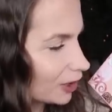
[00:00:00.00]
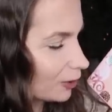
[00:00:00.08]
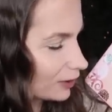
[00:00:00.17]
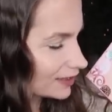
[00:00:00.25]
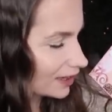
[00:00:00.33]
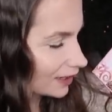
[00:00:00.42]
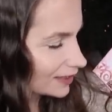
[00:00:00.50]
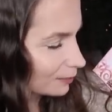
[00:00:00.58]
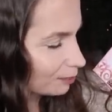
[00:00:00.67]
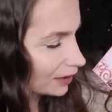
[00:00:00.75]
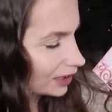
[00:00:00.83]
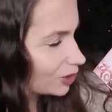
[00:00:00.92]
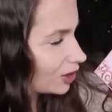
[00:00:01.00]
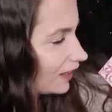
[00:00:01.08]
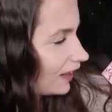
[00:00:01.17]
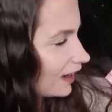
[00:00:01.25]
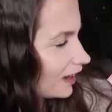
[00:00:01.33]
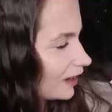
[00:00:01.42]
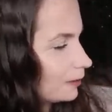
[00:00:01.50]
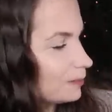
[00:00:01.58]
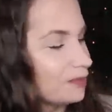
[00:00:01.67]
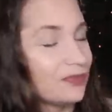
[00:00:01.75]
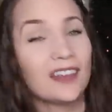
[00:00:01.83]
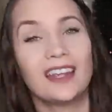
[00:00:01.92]
know. It's got some blush in there.
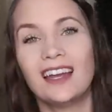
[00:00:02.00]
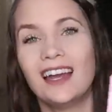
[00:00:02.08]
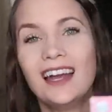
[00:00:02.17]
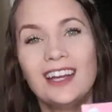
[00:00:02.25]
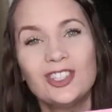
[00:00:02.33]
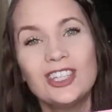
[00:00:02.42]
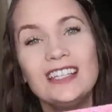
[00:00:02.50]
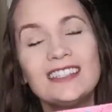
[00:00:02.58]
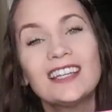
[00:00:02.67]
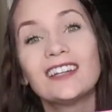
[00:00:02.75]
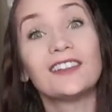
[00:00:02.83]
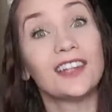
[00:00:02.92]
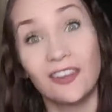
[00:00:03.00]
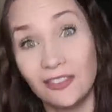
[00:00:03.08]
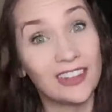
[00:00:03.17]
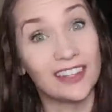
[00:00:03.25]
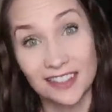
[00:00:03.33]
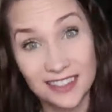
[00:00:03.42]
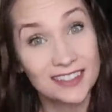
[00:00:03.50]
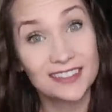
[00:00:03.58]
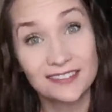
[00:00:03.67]
She's gonna love this.